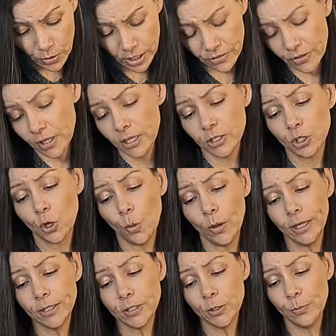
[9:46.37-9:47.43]
with, it is
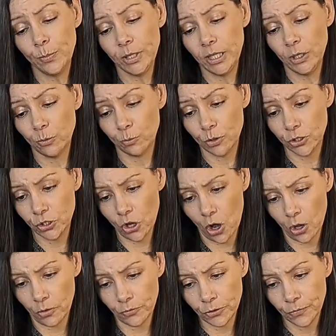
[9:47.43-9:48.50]
going to be
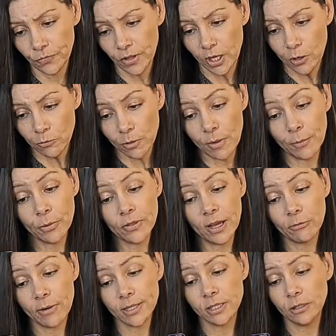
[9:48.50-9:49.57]
resolved. Remember
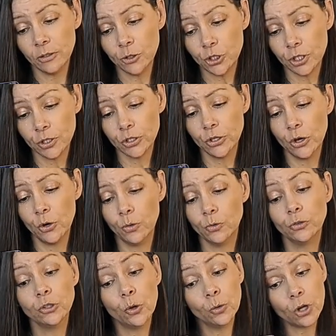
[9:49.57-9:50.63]
that resolutions,
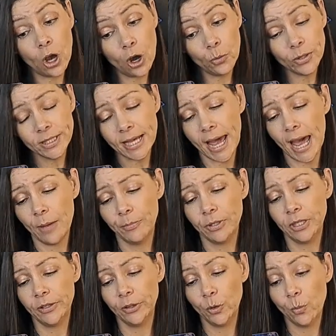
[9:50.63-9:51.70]
though, don't always
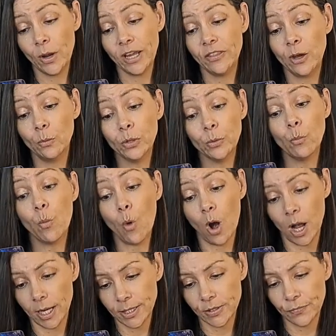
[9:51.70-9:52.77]
happen in the way that we
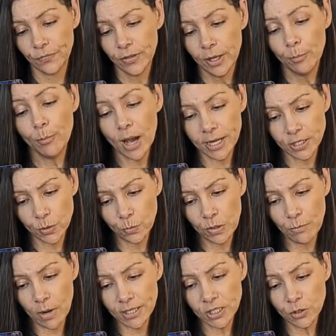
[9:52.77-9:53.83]
want. But
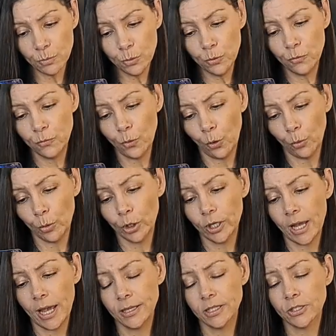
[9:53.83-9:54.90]
we must move
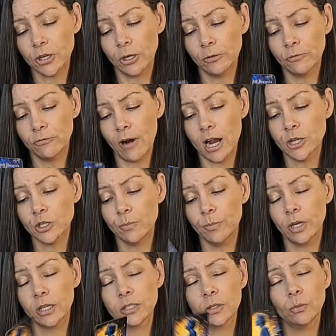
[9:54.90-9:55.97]
forward and start fresh
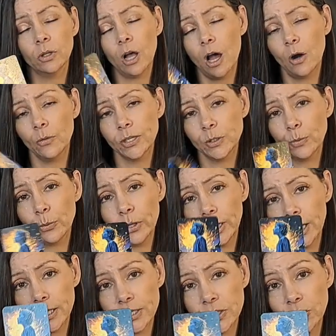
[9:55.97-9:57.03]
because it will always
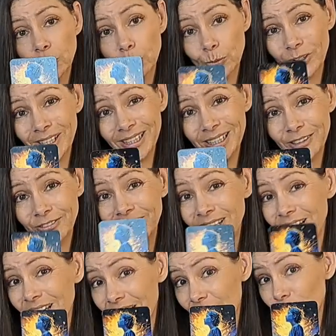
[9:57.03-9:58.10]
bring us relief.
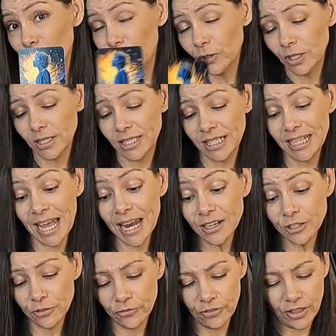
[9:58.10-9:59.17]
I do feel it's the
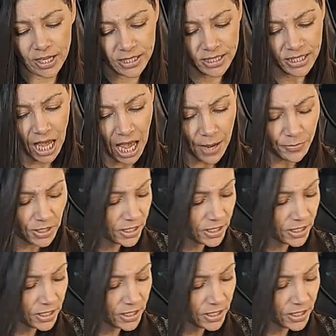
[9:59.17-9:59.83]
end of this. I'm